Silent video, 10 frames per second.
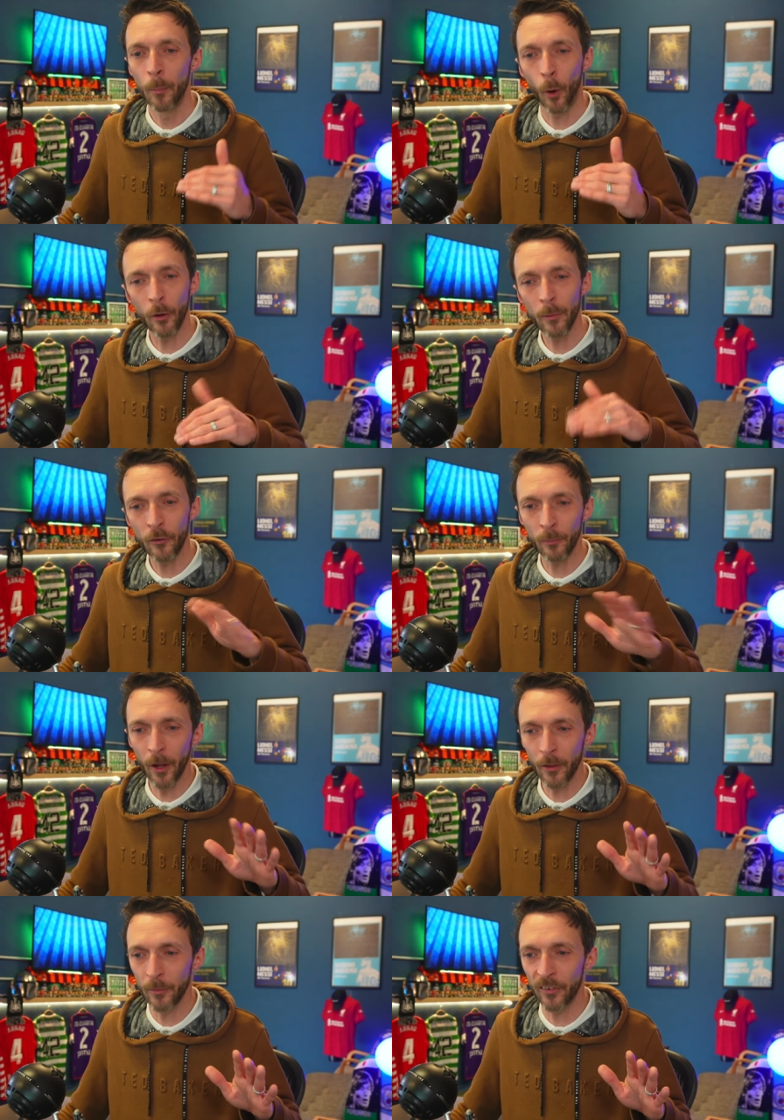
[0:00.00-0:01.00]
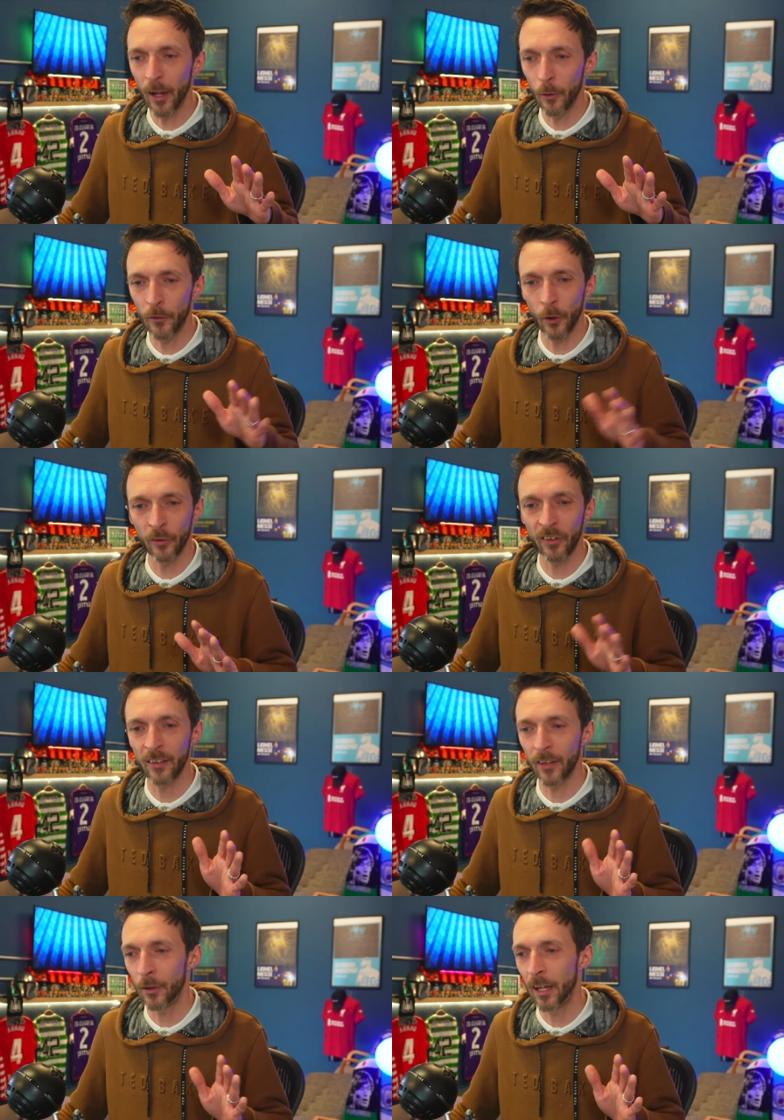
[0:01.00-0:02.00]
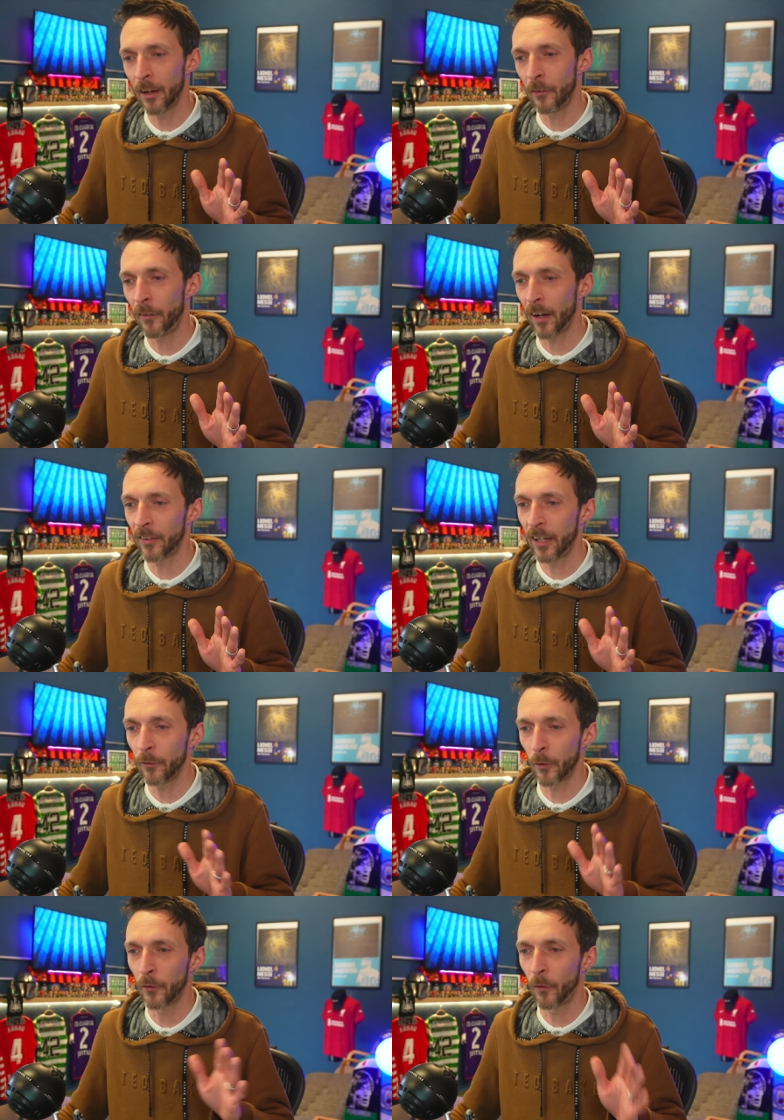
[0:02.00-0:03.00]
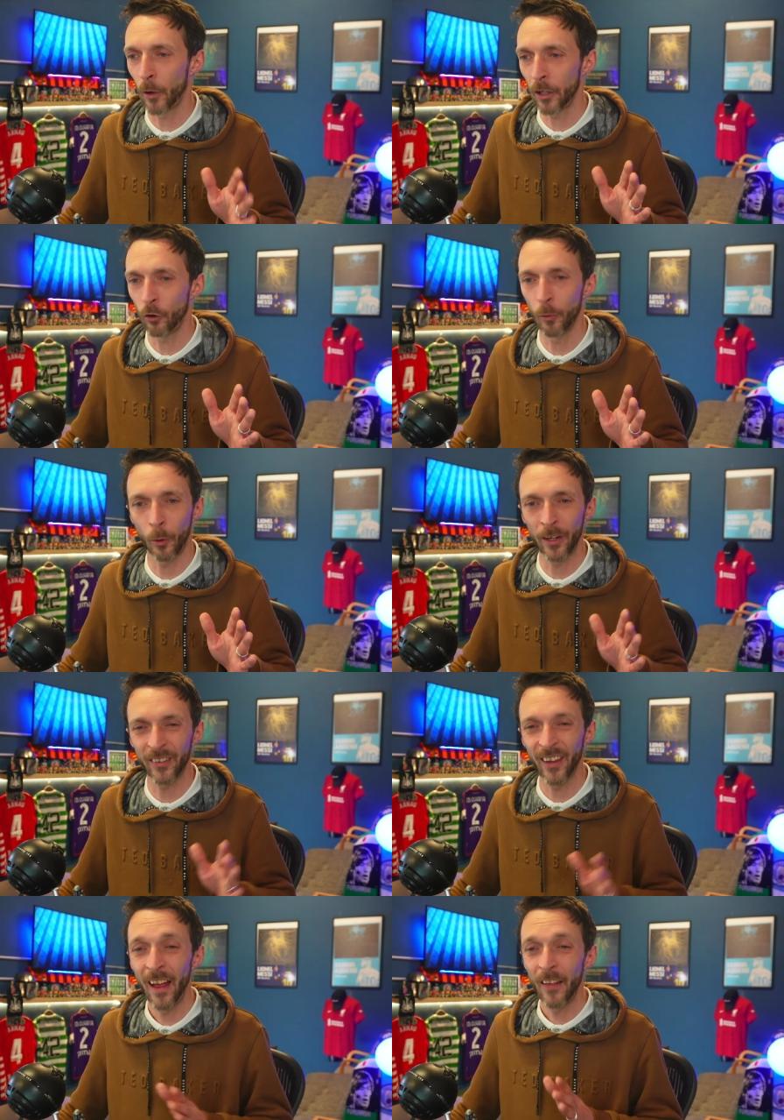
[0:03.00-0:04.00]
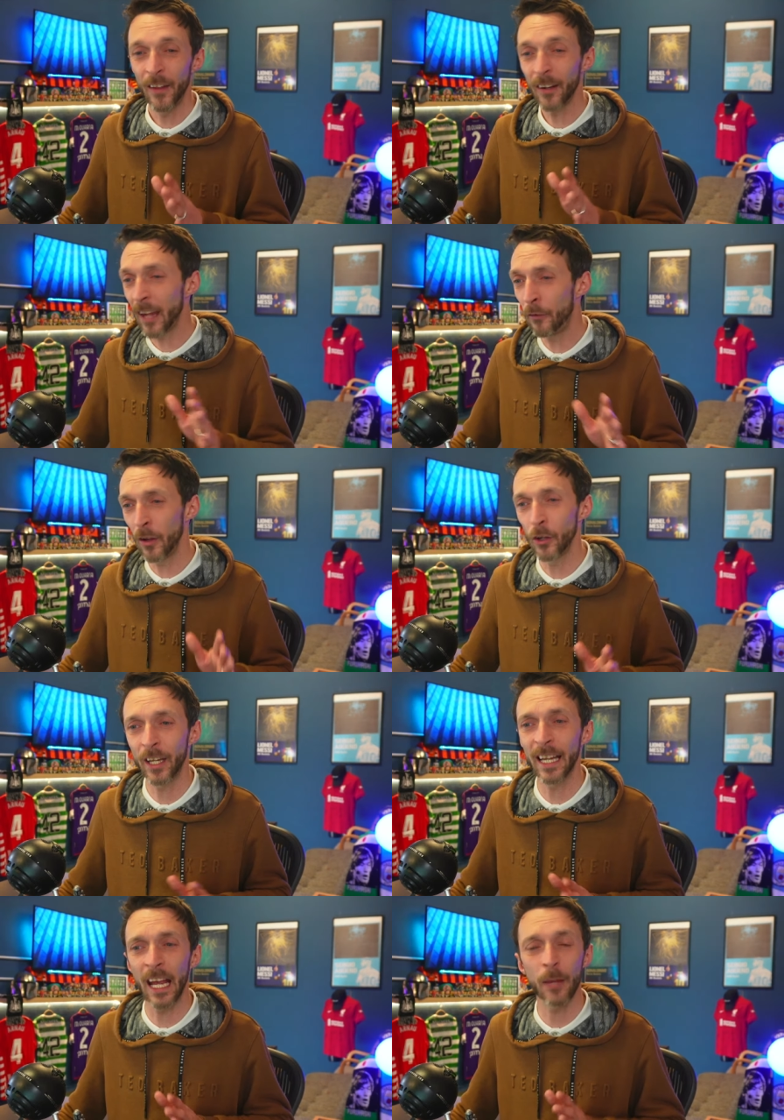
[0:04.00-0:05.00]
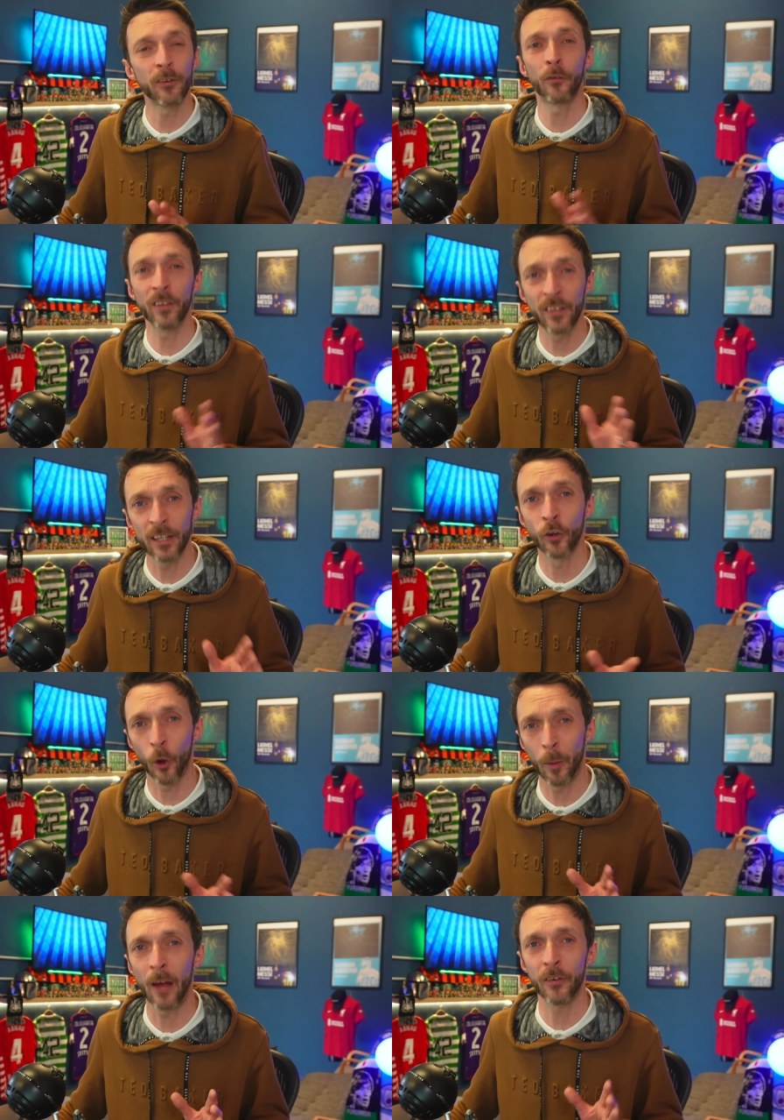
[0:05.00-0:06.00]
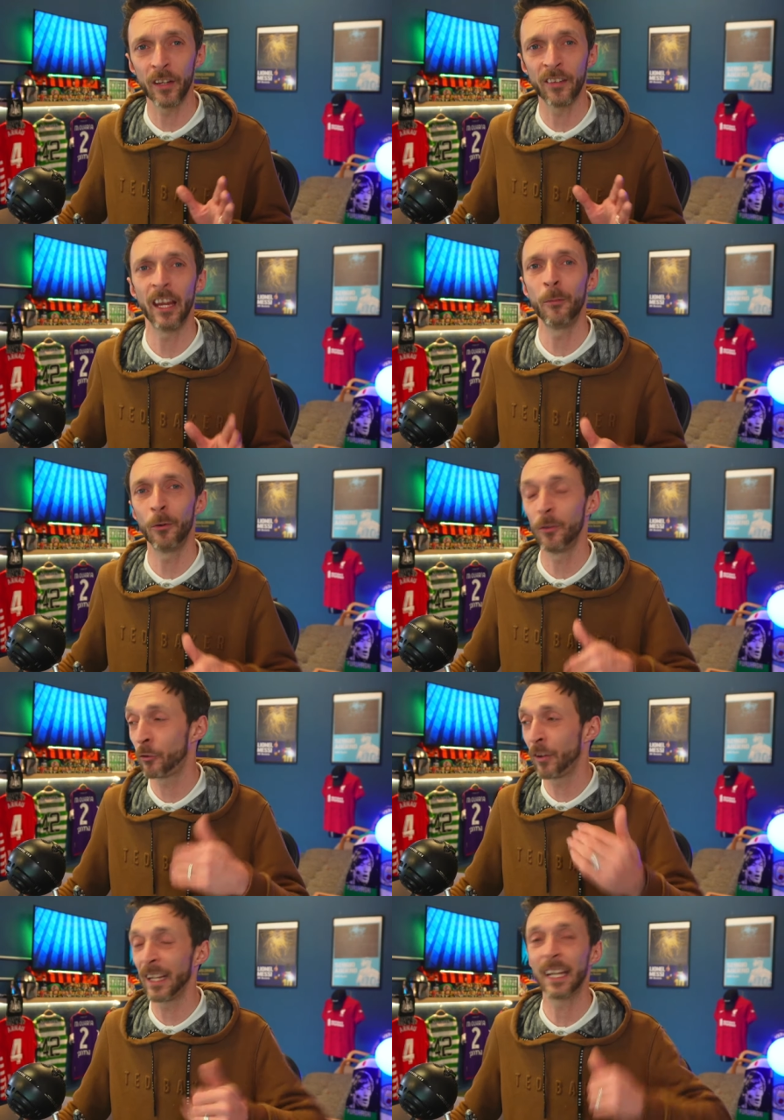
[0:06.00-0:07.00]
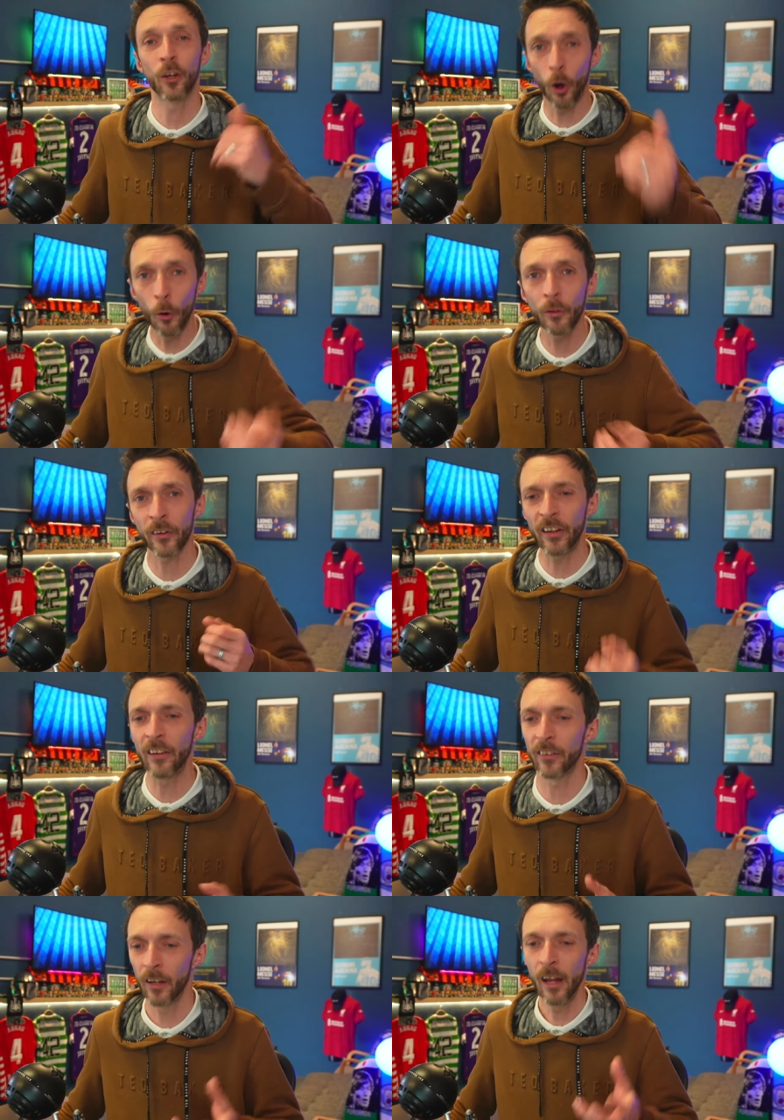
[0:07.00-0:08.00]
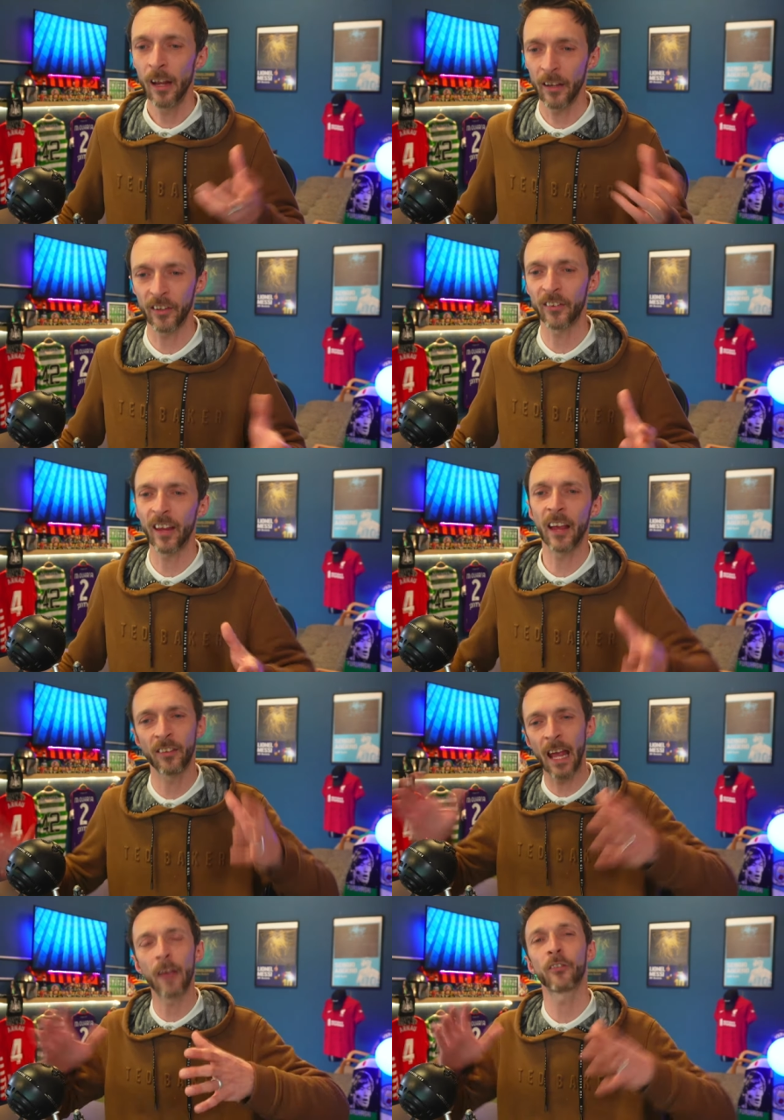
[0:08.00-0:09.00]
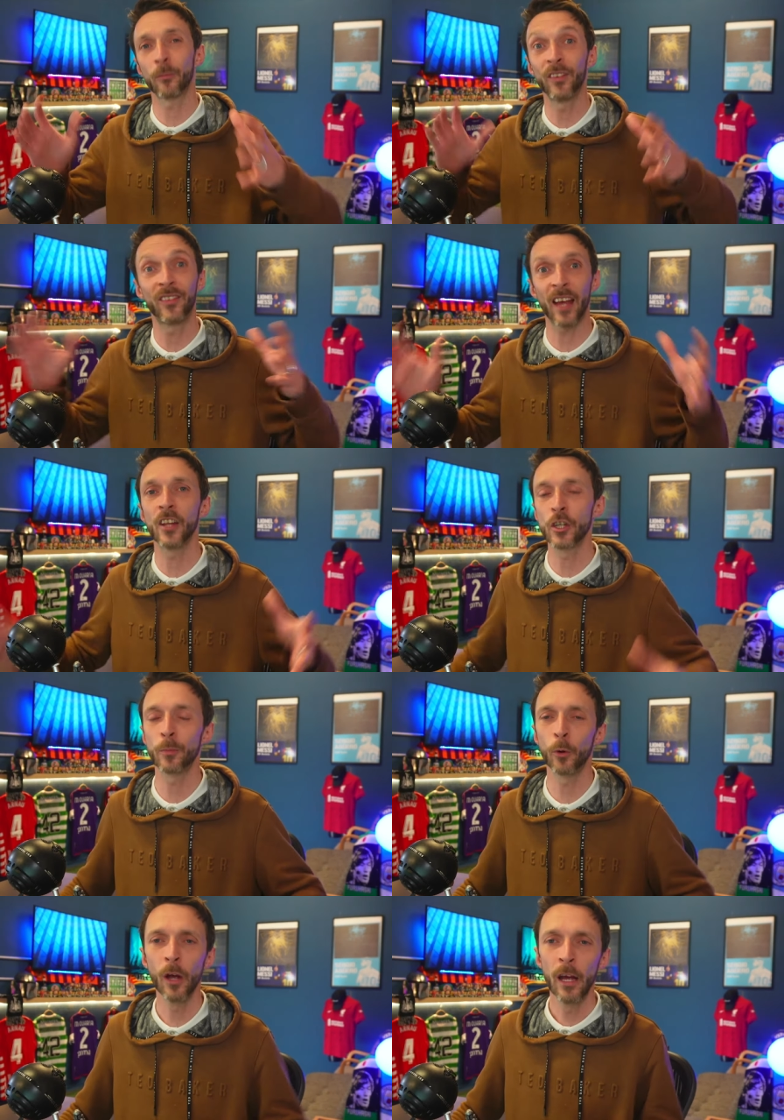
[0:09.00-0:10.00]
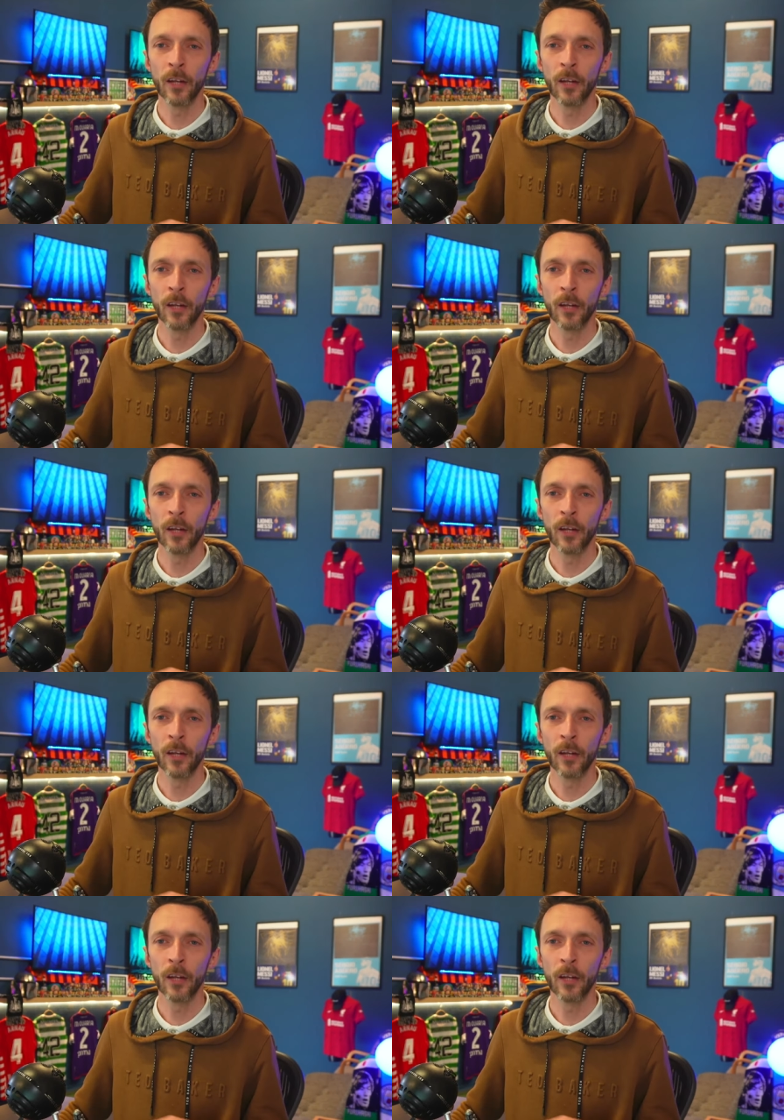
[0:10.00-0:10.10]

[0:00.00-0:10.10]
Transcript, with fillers: Bournemouth, but themselves, you know, sitting down here in thirteenth on forty-two points, they're definitely looking to get themselves into the top half of the table so they can call their season a success and have something tangible